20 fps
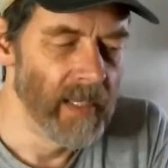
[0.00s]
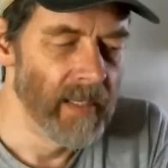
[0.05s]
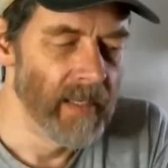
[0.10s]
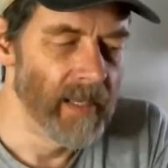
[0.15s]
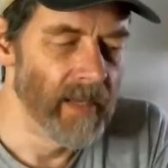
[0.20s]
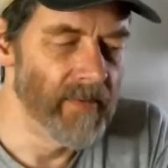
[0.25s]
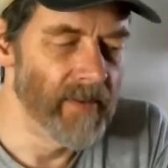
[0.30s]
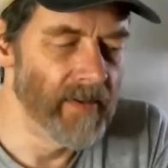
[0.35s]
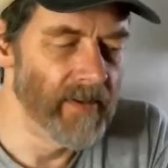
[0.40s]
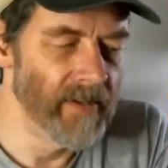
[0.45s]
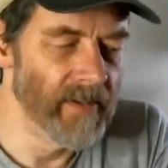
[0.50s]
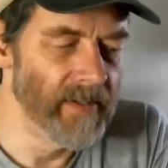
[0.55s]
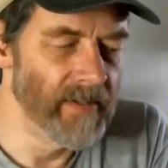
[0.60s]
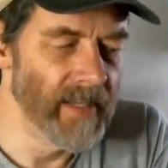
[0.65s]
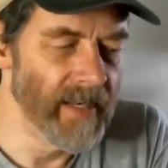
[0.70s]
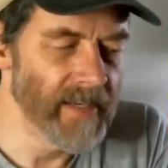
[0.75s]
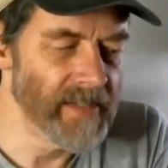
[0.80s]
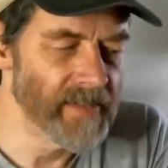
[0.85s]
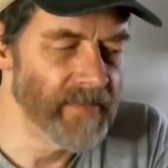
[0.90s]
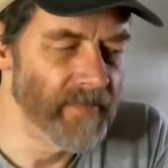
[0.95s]
And then in the
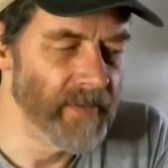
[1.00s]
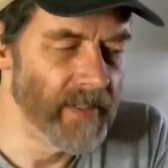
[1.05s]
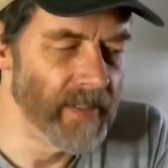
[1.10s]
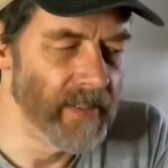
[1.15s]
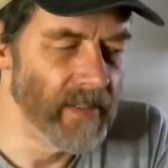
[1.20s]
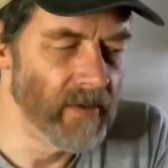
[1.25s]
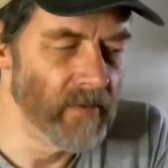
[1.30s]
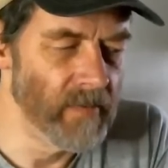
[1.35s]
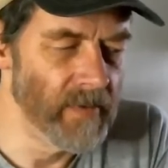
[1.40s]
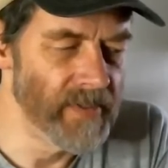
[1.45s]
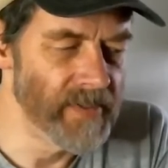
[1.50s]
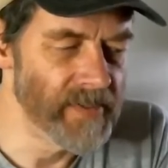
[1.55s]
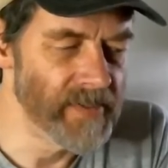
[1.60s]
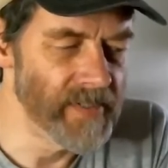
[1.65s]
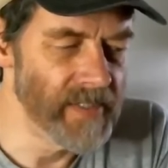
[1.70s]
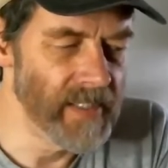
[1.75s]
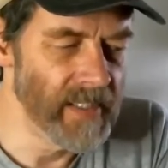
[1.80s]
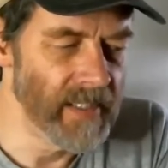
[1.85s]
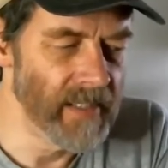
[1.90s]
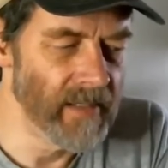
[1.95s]
next video, we
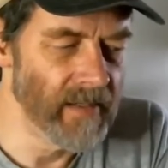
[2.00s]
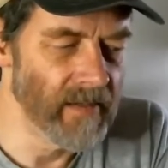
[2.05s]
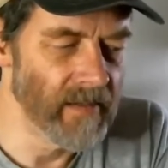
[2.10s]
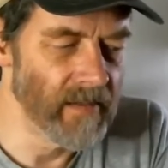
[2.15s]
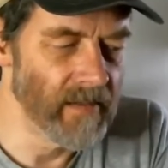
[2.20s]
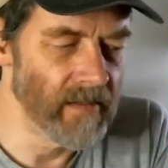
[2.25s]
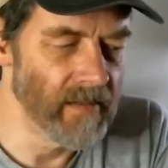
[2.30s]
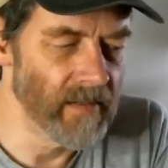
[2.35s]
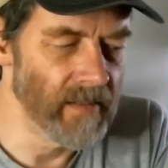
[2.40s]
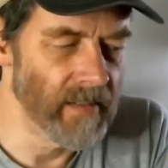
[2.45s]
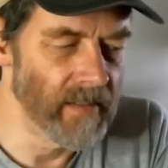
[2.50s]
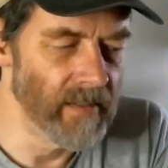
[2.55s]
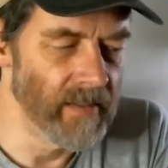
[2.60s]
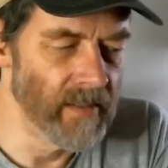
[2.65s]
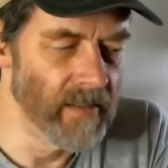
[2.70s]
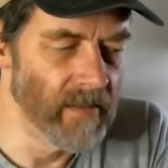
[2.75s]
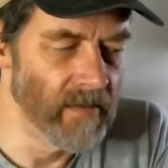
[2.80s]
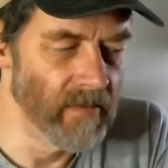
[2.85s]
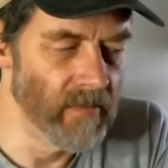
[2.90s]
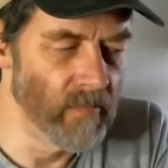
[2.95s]
see here,
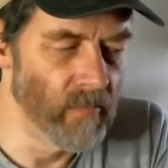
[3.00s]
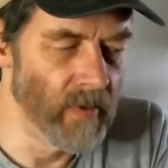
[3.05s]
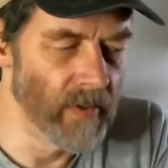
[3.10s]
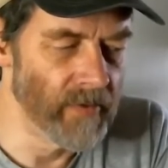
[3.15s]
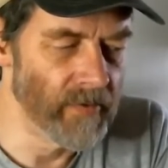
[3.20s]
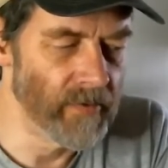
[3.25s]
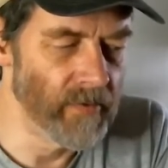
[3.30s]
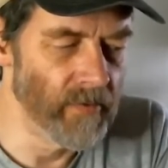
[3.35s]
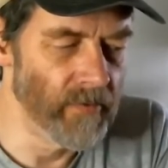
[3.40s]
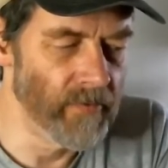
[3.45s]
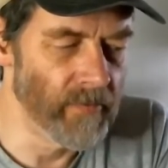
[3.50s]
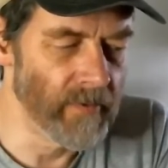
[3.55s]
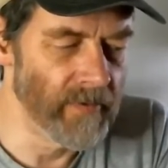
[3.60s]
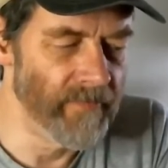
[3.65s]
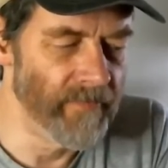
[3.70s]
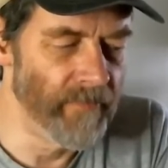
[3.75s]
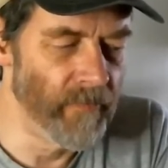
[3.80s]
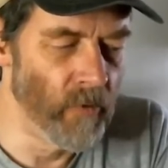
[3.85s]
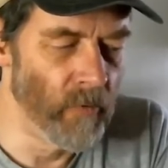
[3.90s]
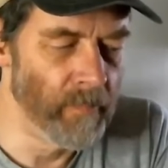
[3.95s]
1, 2, 3,
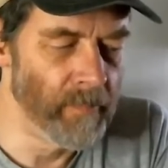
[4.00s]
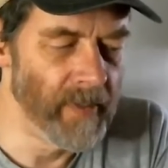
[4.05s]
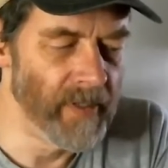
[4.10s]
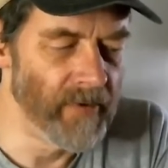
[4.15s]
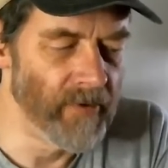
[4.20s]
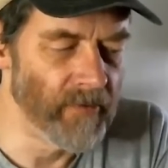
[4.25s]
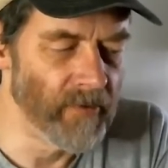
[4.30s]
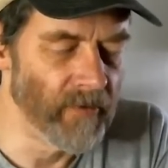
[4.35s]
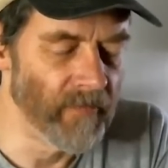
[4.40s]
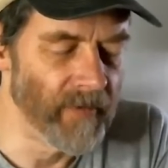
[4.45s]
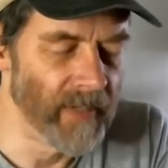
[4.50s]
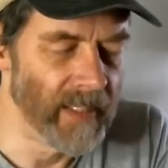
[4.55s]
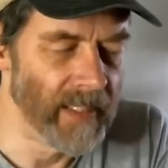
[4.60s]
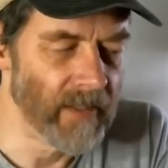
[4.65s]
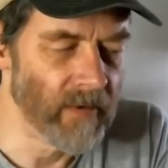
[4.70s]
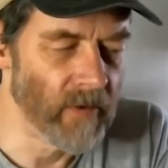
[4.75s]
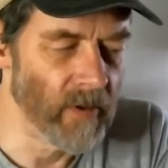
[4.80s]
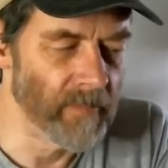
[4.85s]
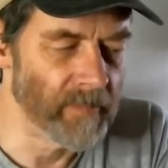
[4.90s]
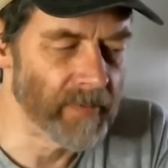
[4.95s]
4 pieces of
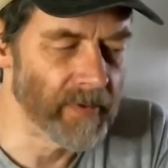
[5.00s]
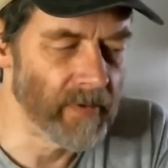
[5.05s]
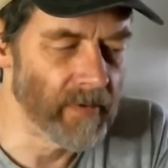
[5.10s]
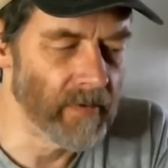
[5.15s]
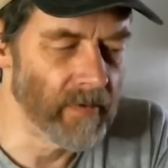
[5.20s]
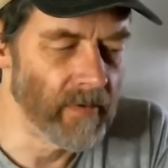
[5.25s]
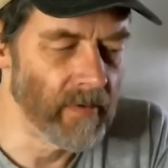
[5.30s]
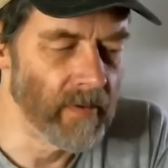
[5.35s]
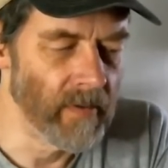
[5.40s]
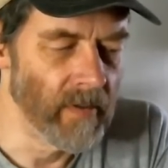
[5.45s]
helicopter.